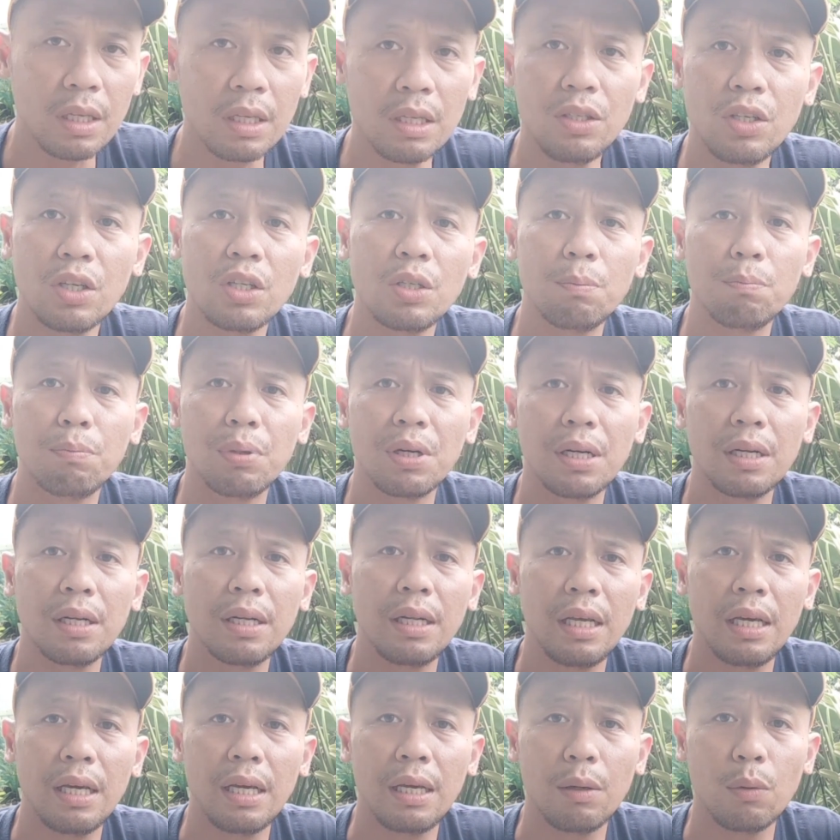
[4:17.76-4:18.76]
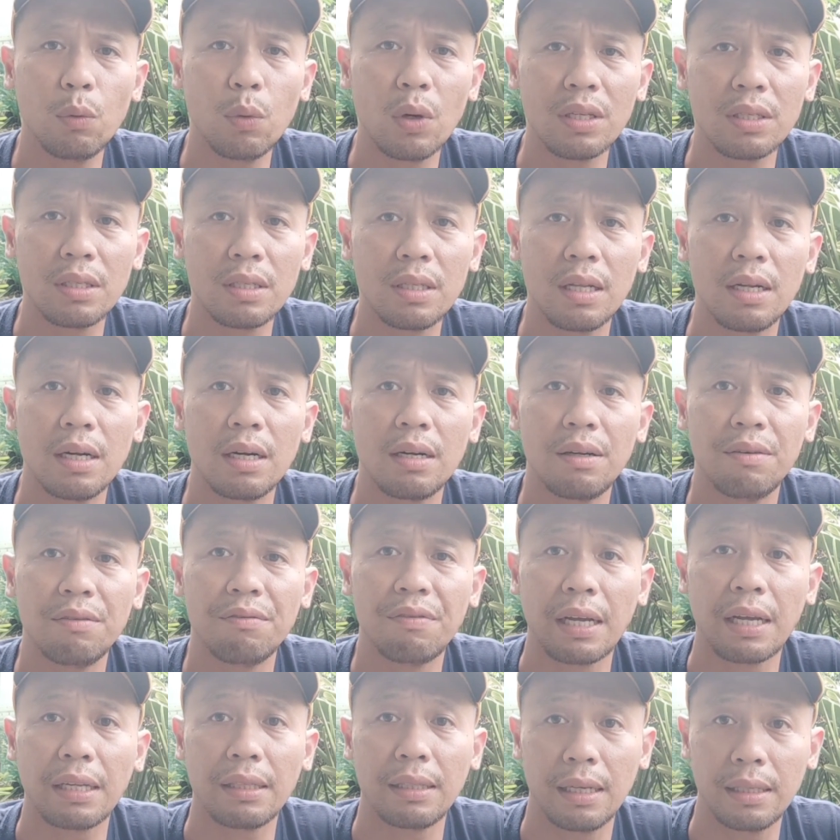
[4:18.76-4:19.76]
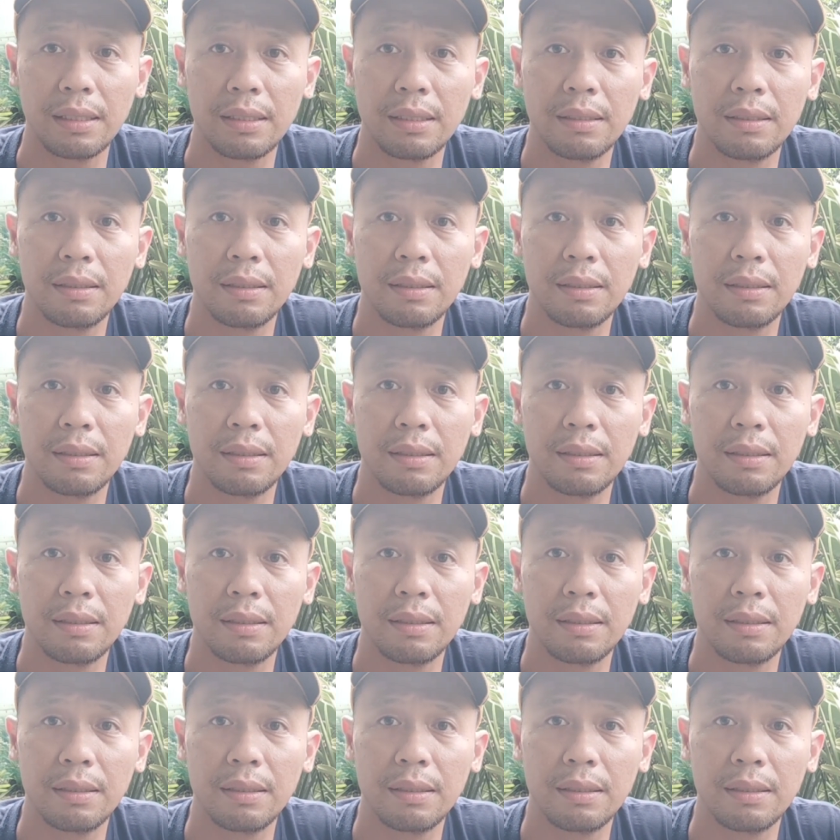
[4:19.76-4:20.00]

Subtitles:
just burn the ones that are infected.